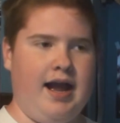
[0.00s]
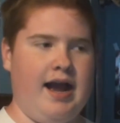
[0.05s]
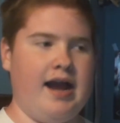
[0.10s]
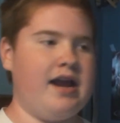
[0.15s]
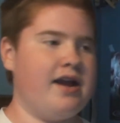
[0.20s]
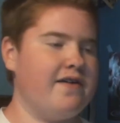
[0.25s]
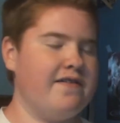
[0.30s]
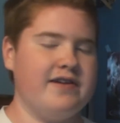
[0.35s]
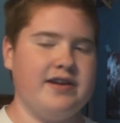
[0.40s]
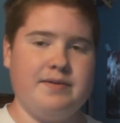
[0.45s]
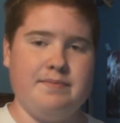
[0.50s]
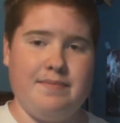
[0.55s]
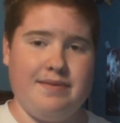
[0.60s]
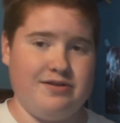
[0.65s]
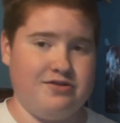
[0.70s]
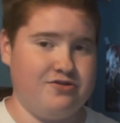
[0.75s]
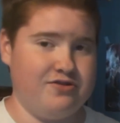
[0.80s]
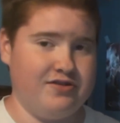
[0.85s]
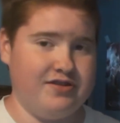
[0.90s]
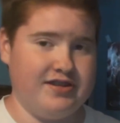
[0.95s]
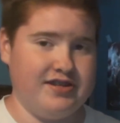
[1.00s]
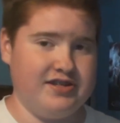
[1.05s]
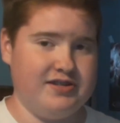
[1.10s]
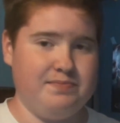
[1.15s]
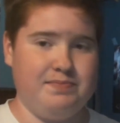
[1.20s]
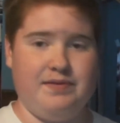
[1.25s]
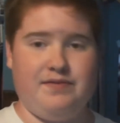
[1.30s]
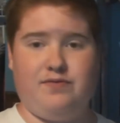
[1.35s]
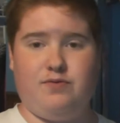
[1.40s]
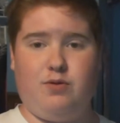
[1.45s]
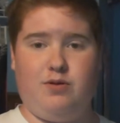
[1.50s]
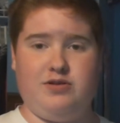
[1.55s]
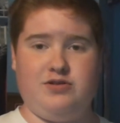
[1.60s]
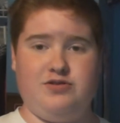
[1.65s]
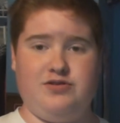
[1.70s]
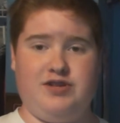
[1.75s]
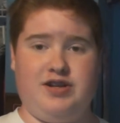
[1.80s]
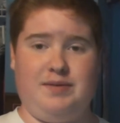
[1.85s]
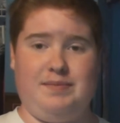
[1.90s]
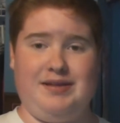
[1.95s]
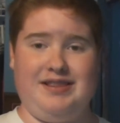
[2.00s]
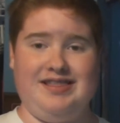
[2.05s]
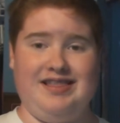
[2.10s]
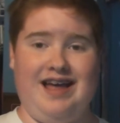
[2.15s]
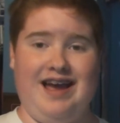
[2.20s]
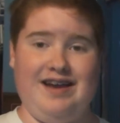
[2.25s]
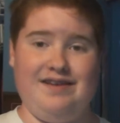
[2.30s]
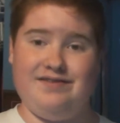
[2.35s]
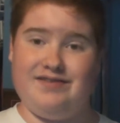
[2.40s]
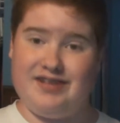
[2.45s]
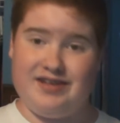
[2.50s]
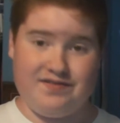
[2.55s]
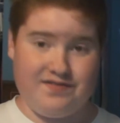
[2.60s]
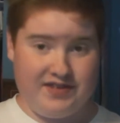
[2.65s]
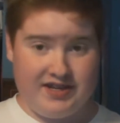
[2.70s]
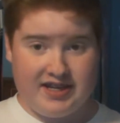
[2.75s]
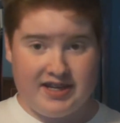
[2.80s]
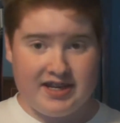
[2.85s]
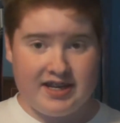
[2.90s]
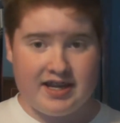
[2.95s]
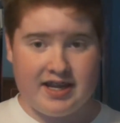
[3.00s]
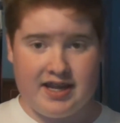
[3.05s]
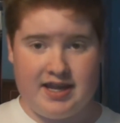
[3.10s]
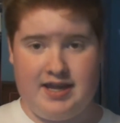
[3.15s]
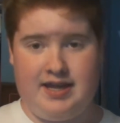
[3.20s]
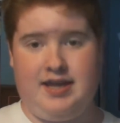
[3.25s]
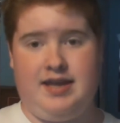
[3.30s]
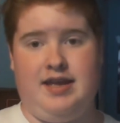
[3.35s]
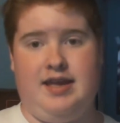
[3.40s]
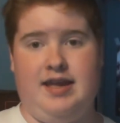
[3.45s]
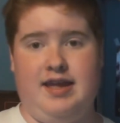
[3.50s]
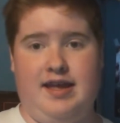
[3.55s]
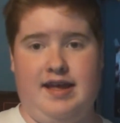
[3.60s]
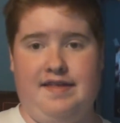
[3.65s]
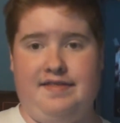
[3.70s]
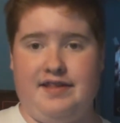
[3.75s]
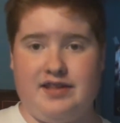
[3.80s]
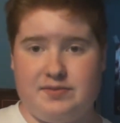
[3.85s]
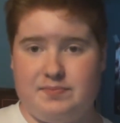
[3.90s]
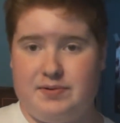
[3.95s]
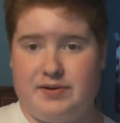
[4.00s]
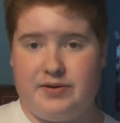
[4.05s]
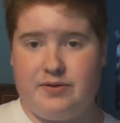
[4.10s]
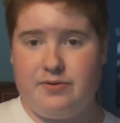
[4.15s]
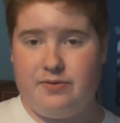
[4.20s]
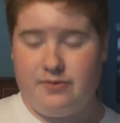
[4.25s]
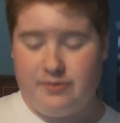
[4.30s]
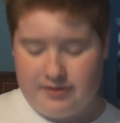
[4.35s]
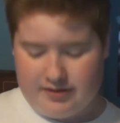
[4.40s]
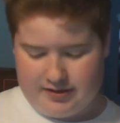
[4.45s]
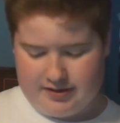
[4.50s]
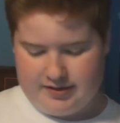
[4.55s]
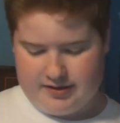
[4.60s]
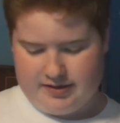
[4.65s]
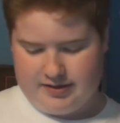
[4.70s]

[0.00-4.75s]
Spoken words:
I already mentioned this, but of course there's going to be live TV, and that's pretty cool.